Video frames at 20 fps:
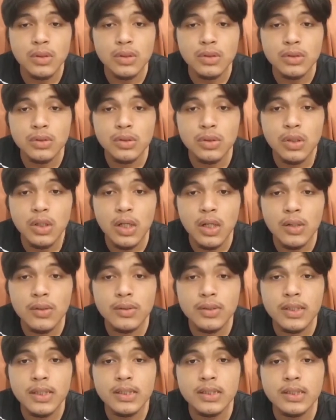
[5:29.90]
So how
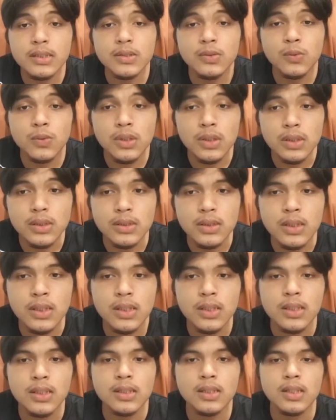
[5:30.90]
does it work?
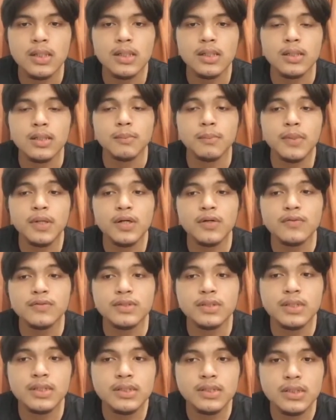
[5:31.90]
A pair of
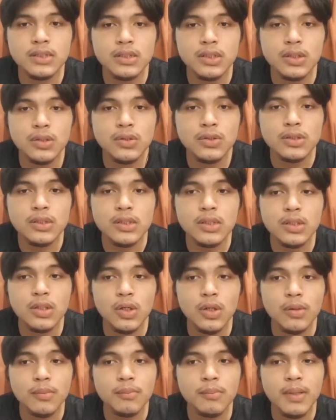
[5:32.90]
scissors use a
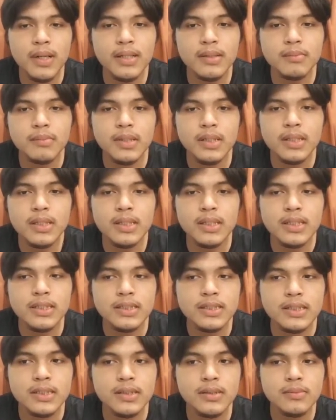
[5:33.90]
combined
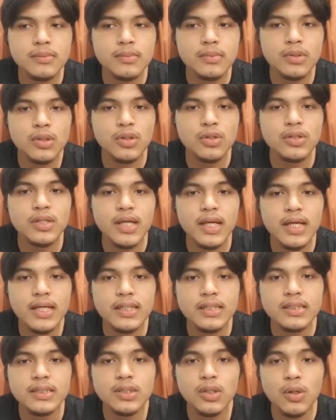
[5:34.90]
mechanism known
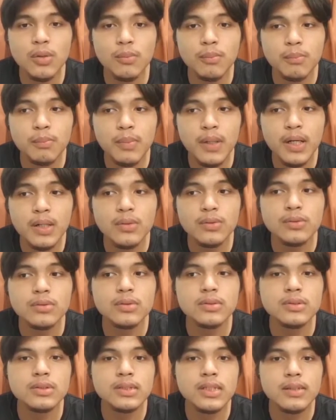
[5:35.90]
as compound
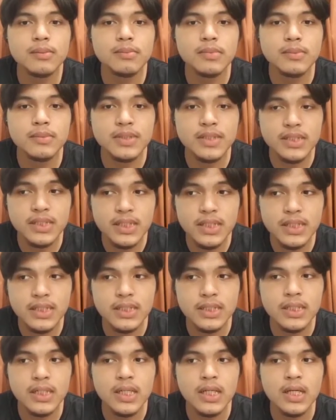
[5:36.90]
machine.
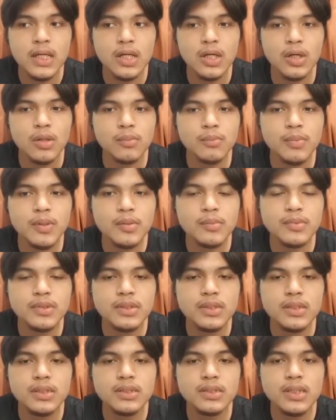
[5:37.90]
Compound
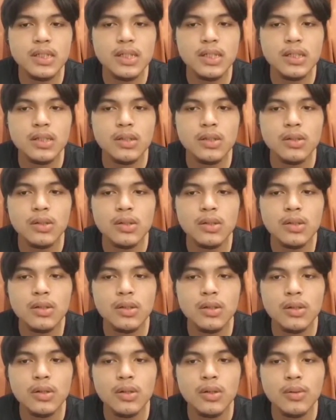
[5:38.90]
machines are
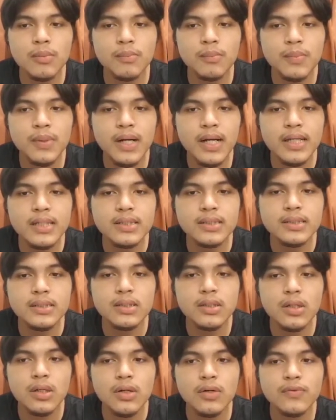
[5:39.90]
comprised
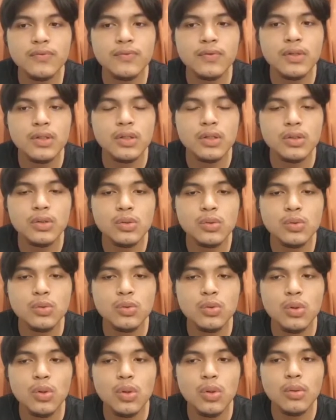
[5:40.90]
of two
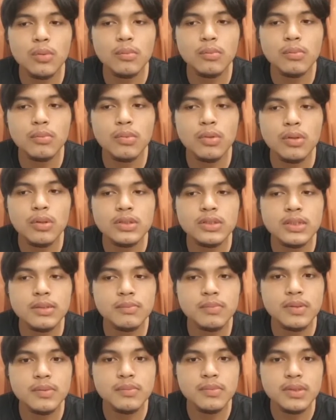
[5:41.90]
or more
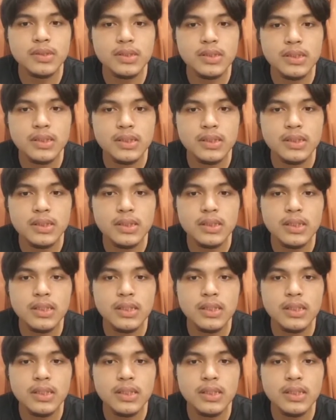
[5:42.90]
simple machines